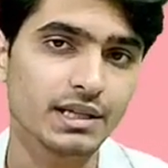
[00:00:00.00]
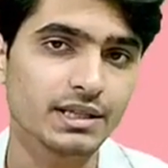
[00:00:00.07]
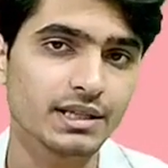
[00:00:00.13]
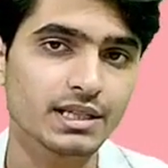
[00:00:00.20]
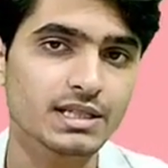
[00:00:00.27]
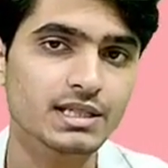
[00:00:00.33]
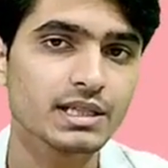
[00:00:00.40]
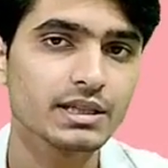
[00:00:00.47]
that
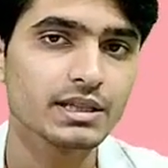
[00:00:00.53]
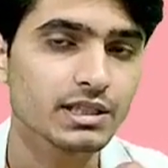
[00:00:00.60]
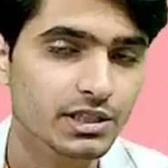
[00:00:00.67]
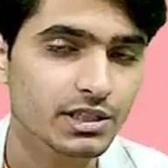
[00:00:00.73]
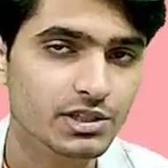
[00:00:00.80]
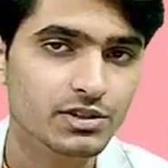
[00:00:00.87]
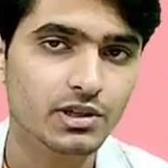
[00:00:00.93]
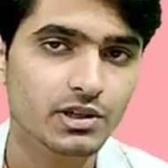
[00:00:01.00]
is
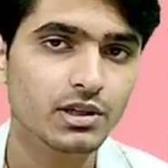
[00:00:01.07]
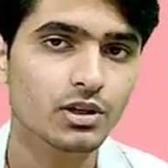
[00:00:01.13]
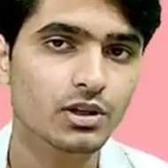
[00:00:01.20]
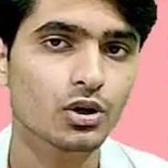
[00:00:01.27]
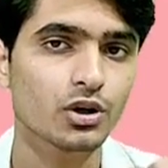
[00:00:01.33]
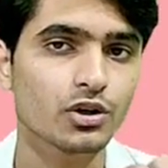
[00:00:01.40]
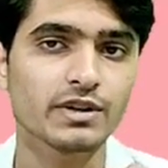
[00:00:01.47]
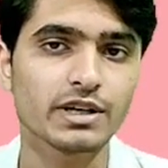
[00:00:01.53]
distal
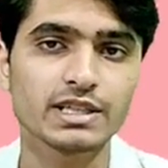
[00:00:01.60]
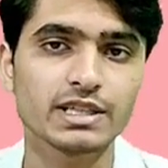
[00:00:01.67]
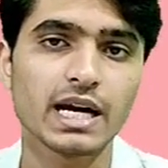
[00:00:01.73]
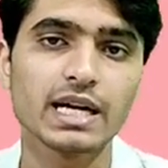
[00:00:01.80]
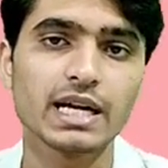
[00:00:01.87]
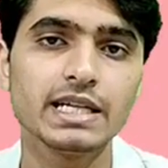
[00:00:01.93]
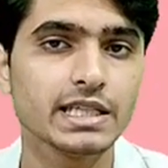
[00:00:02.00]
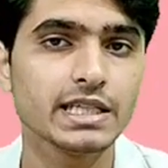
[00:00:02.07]

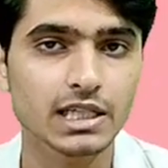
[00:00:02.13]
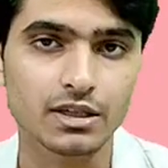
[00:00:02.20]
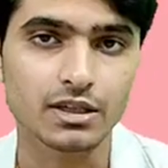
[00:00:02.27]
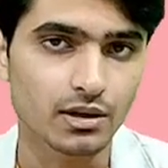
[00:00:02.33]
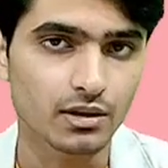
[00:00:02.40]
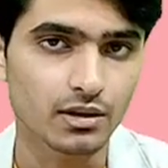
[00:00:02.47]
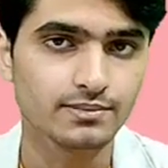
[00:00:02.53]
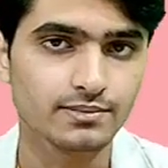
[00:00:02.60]
contractile
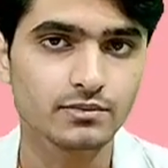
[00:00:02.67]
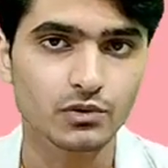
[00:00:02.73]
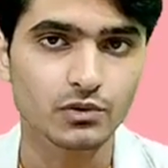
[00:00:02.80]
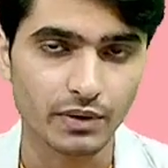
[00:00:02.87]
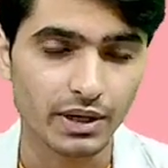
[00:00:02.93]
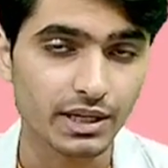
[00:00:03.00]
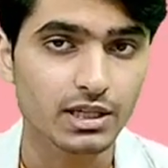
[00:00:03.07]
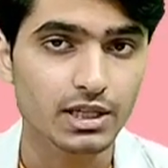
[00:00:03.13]
integral,
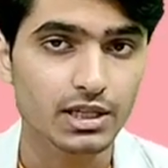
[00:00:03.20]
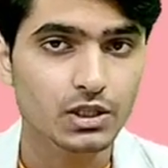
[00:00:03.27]
right?